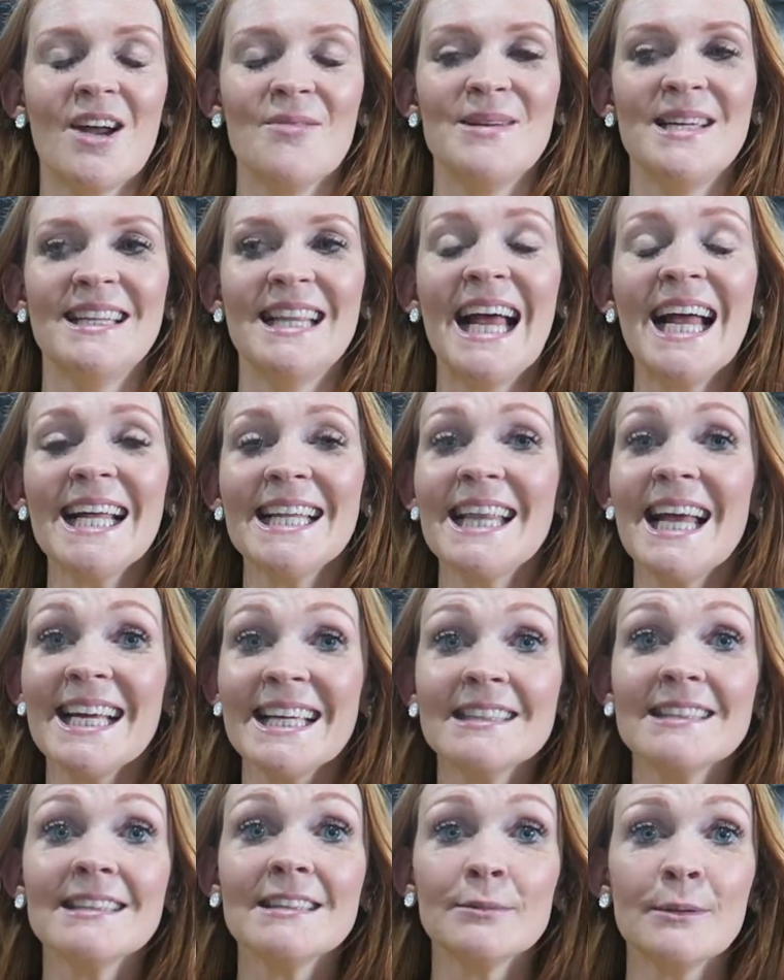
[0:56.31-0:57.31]
I mean, that
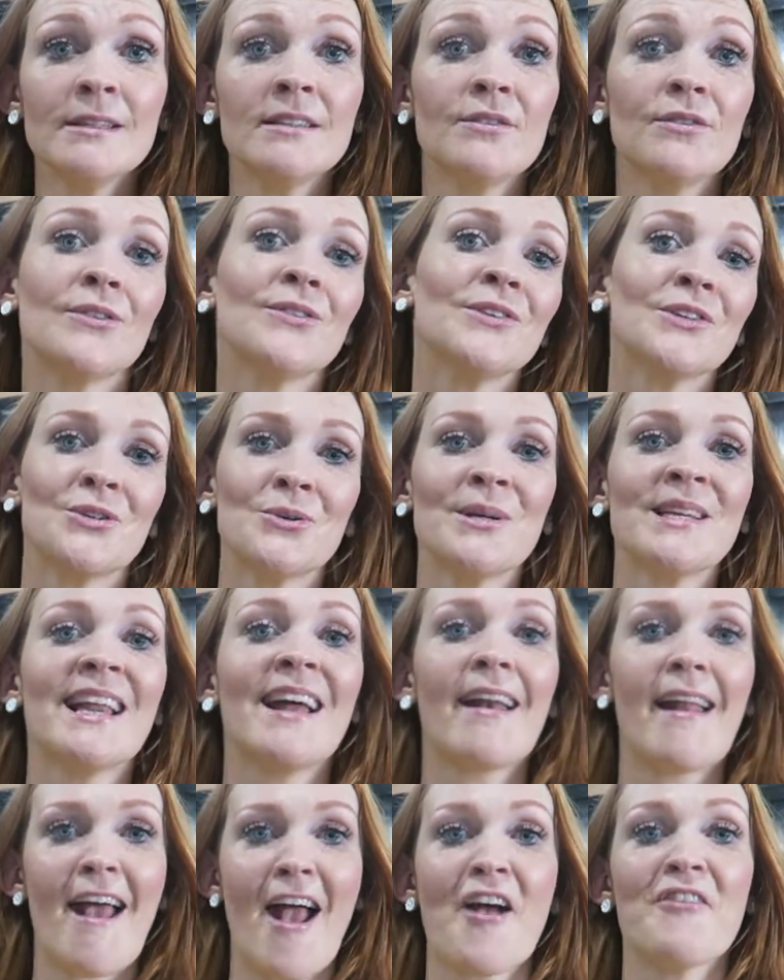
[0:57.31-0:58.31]
gets expensive if you're doing
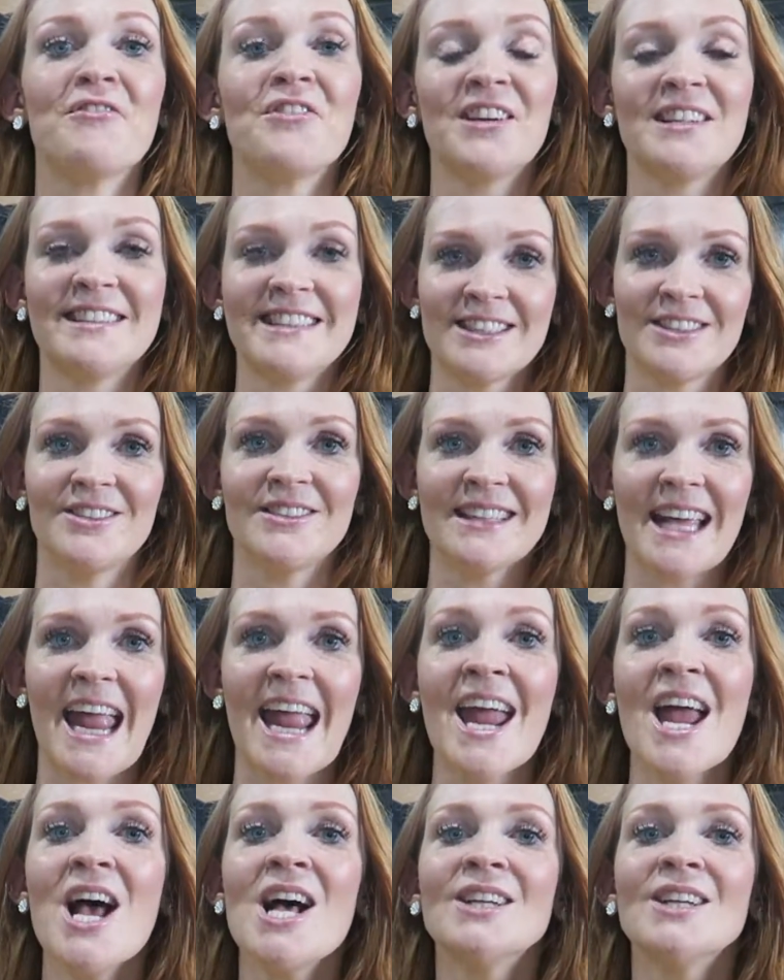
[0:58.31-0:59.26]
that every single day.